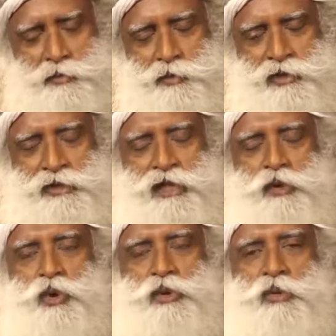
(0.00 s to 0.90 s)
experience, I
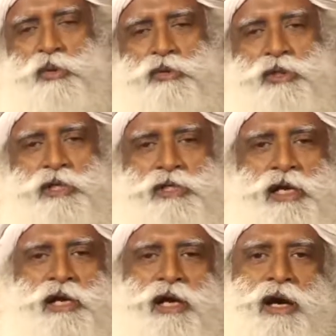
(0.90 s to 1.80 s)
don't want to go into the
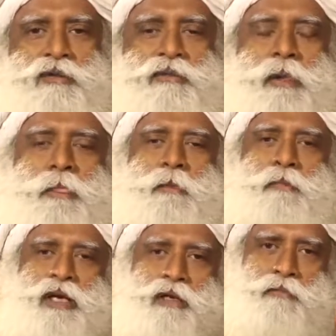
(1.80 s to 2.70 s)
detail now,
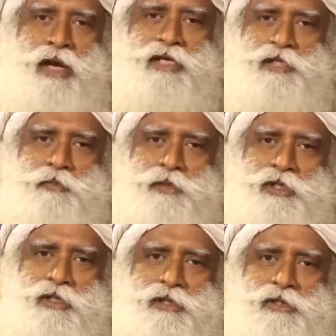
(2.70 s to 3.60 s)
but in my
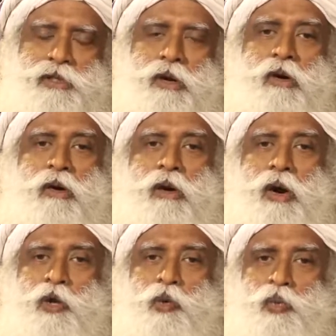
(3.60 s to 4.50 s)
experience,
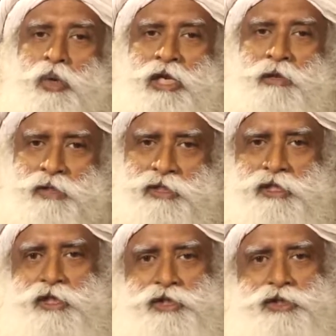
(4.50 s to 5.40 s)
all venomous
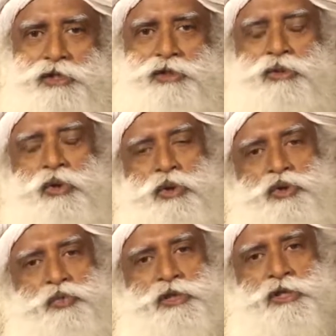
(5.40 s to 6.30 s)
creatures,
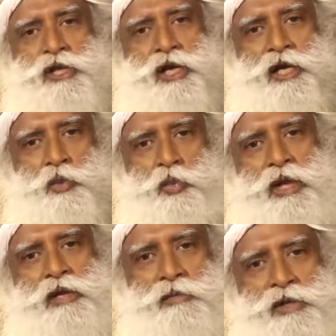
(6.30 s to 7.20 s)
those which create
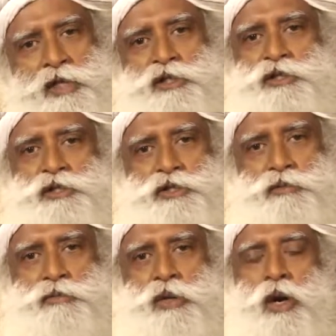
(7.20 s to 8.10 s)
venom in their
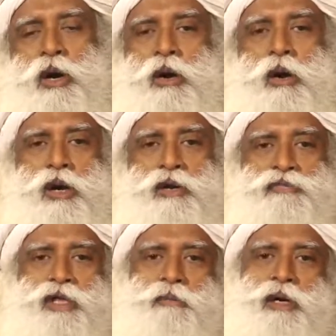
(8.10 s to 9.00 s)
system, all
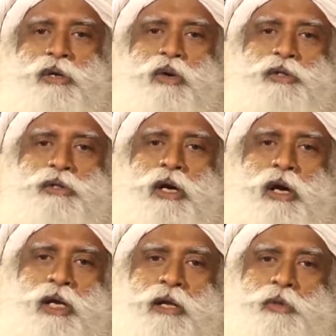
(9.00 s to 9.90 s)
of them
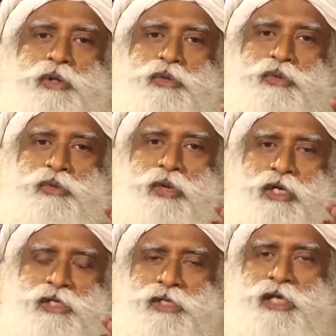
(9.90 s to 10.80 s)
are able to
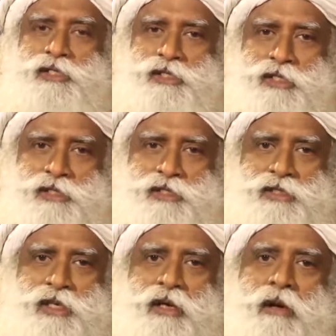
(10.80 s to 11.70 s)
sense this.